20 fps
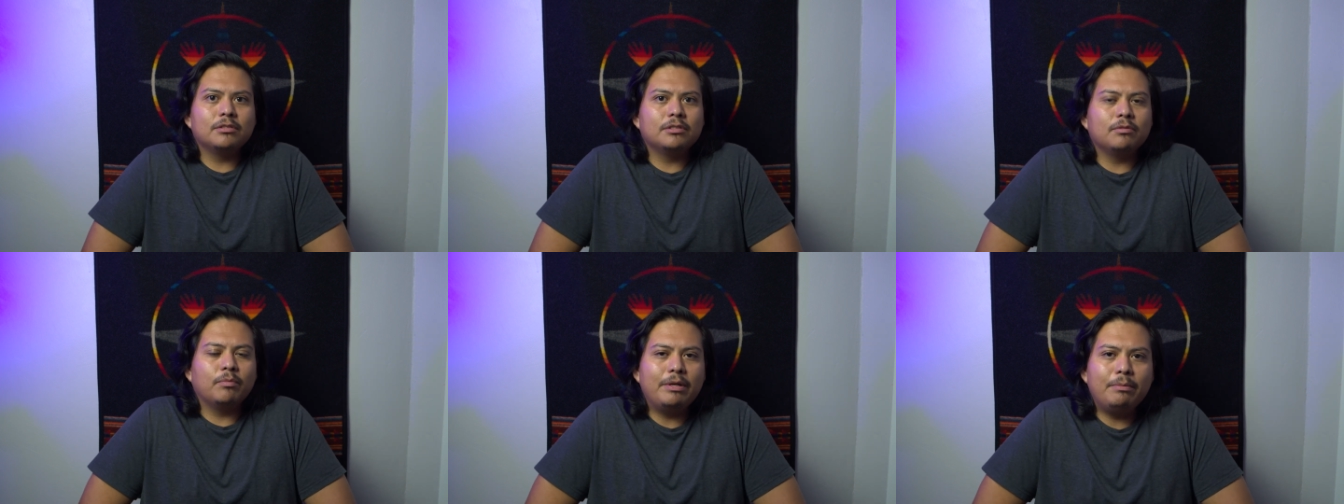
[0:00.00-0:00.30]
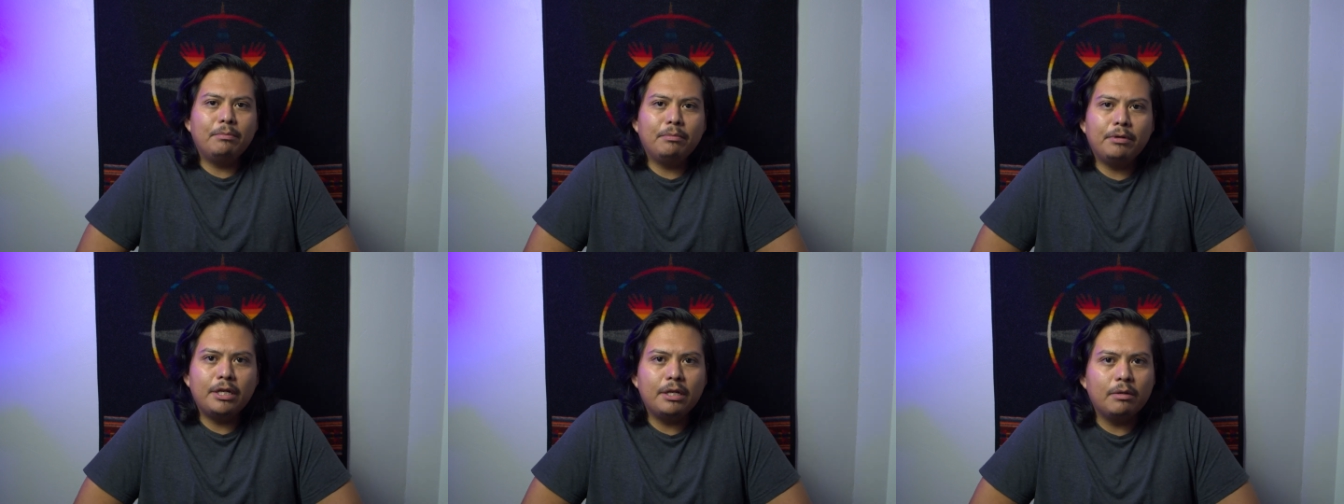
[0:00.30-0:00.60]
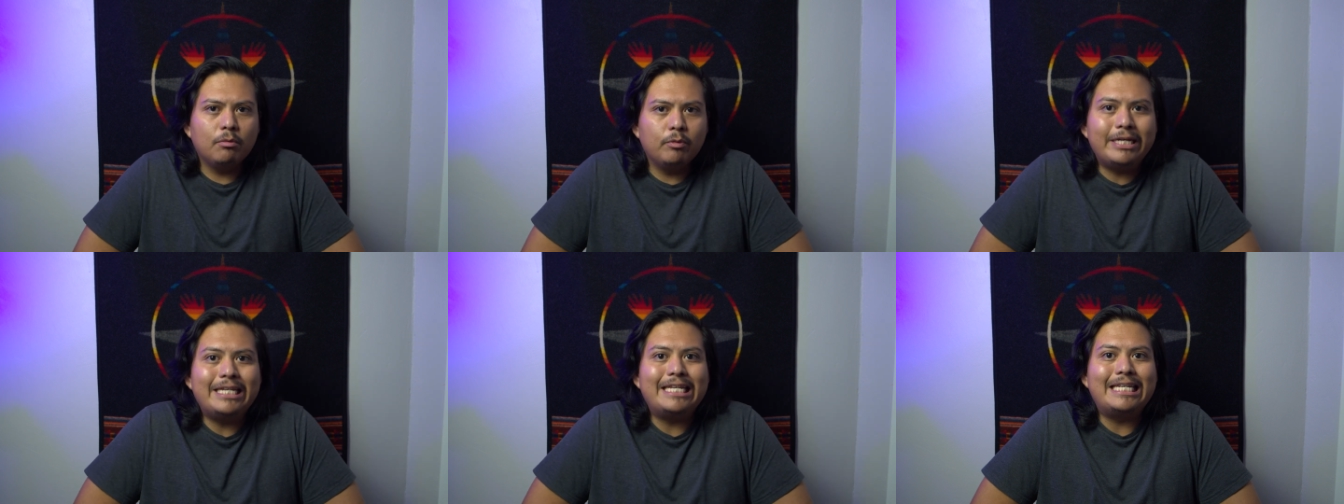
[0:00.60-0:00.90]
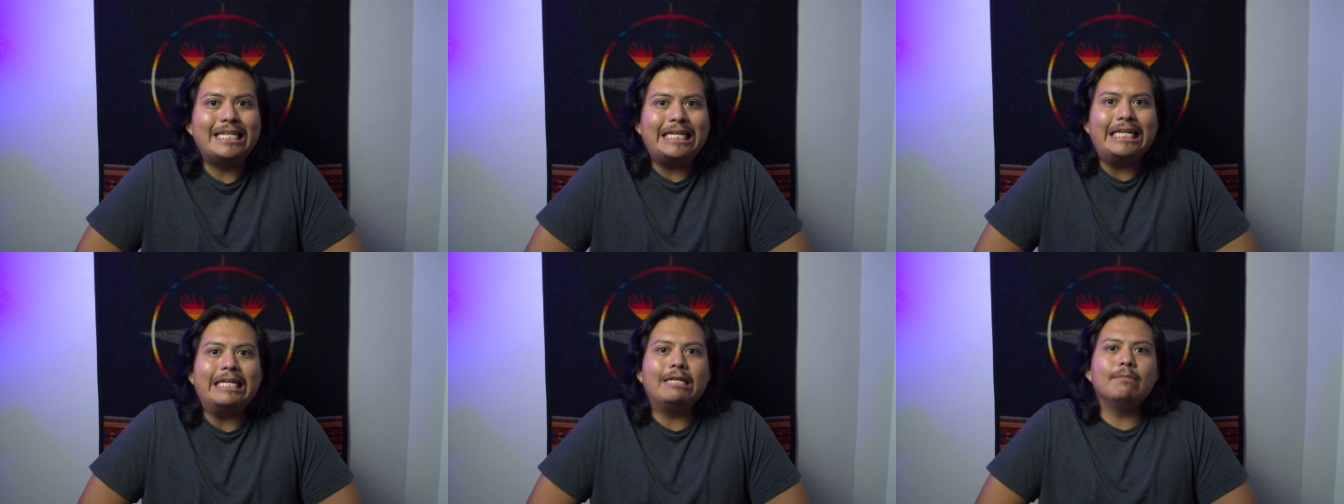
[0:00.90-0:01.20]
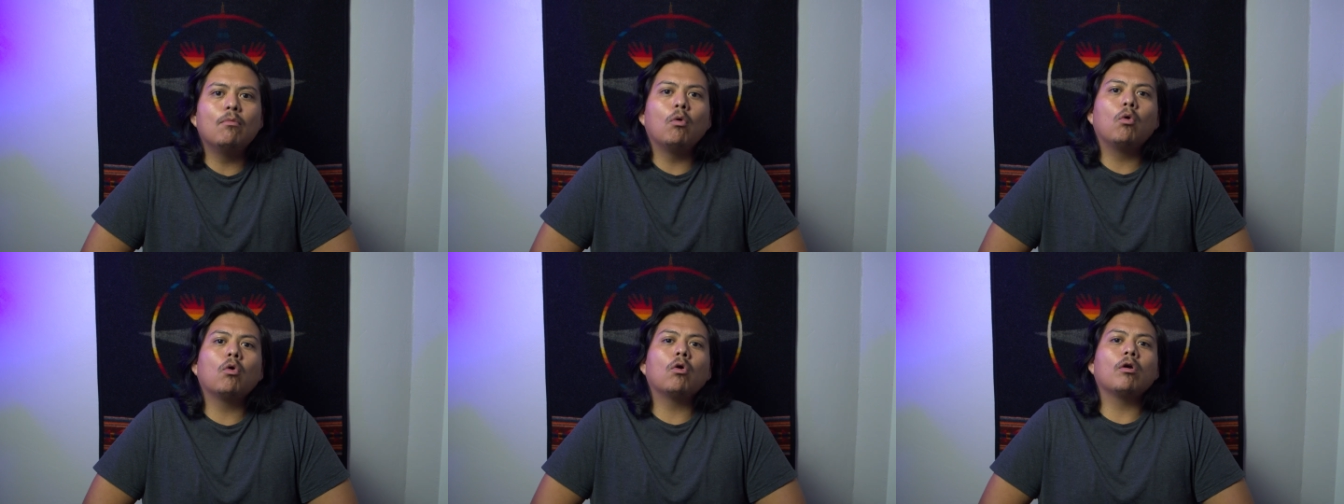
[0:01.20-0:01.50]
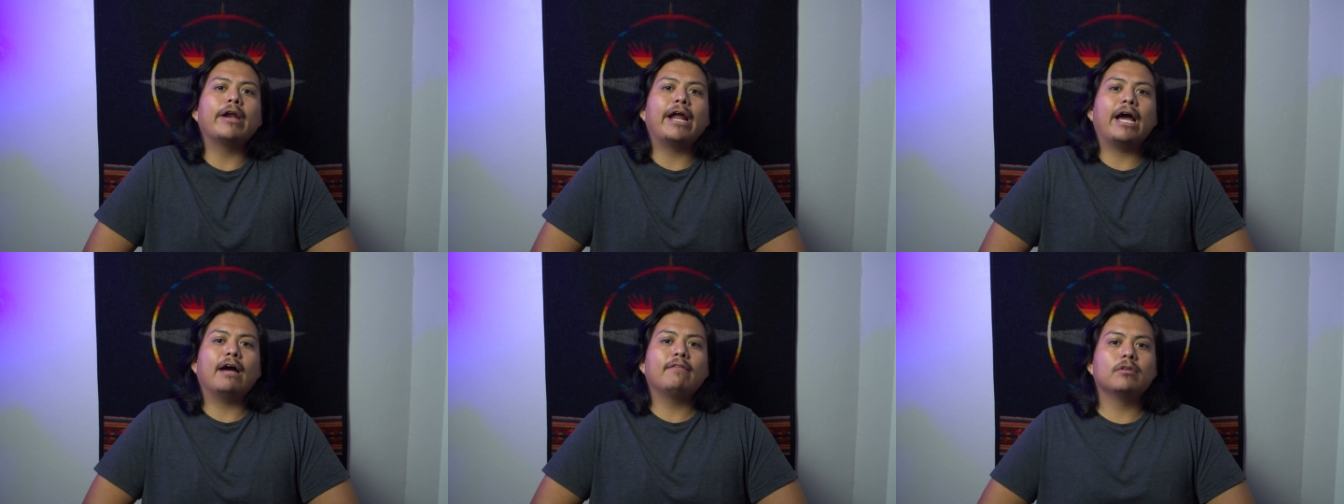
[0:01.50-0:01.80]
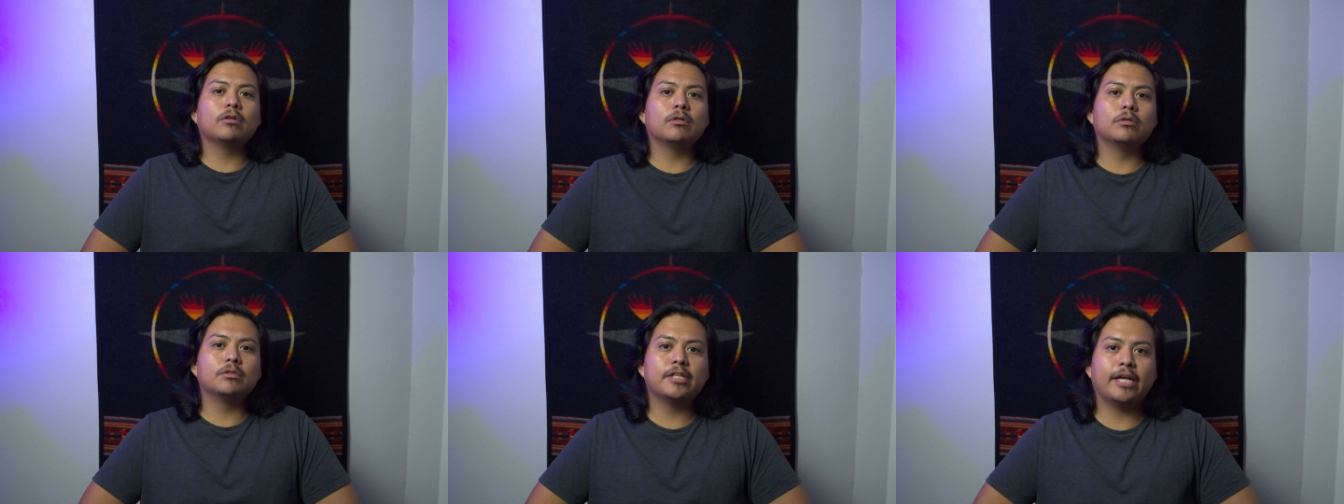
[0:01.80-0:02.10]
we need more
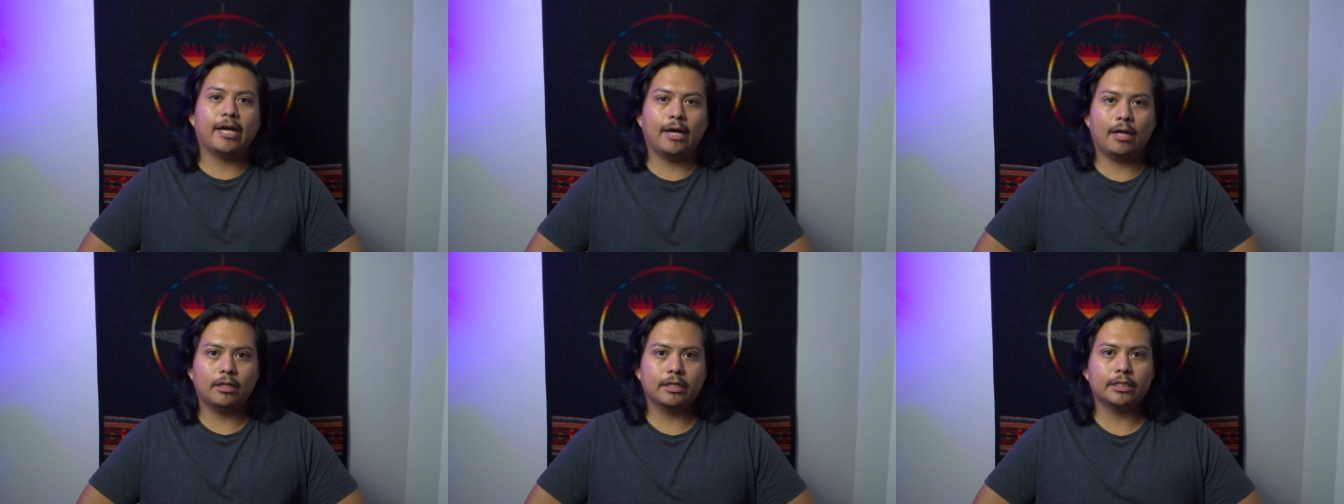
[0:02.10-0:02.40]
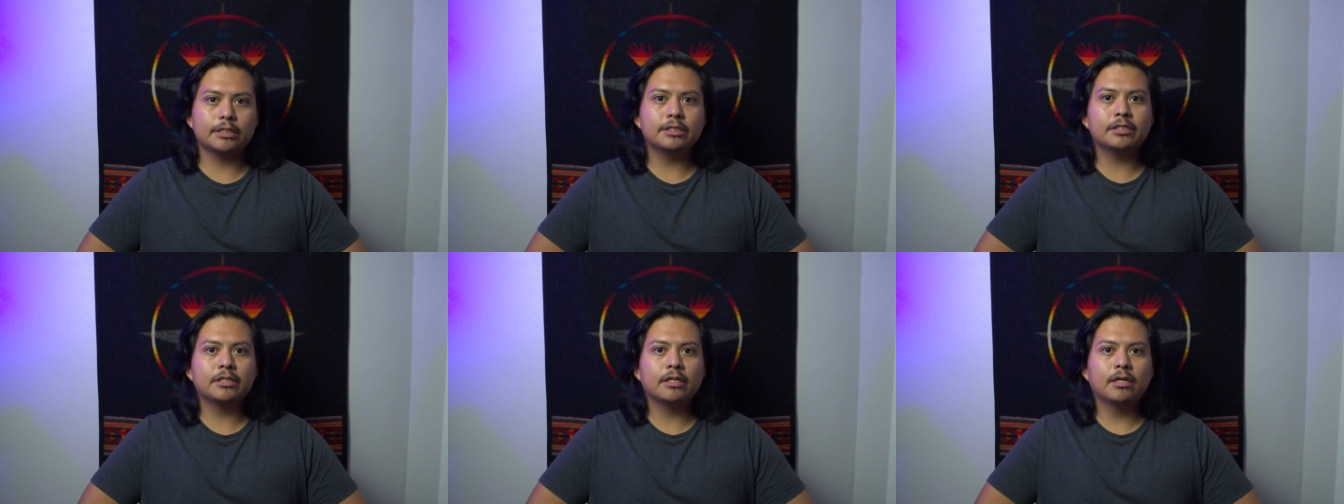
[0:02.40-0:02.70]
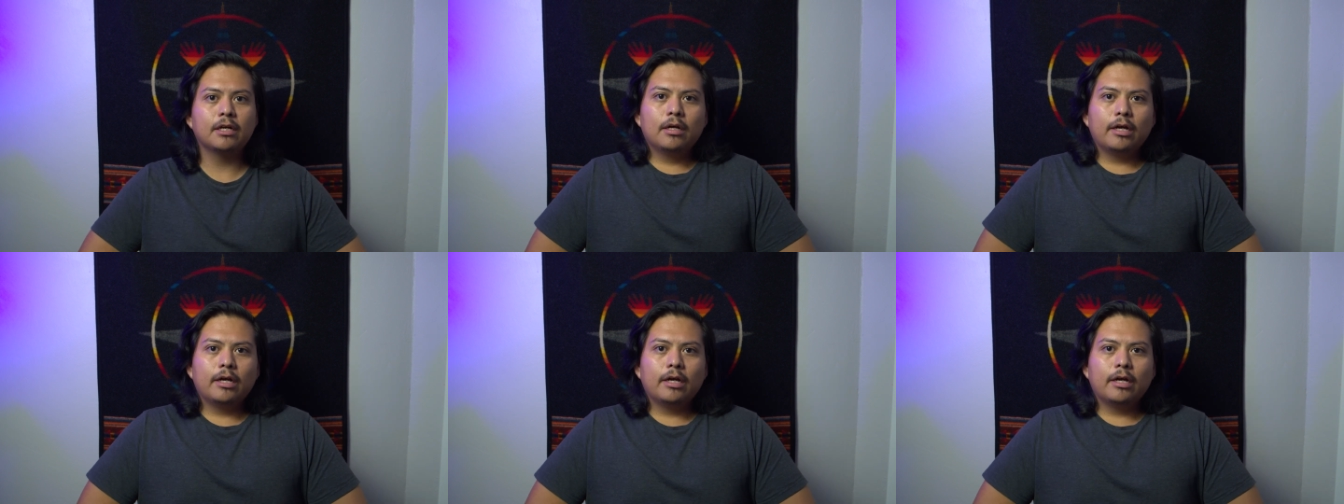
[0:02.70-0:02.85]
Navajo talent.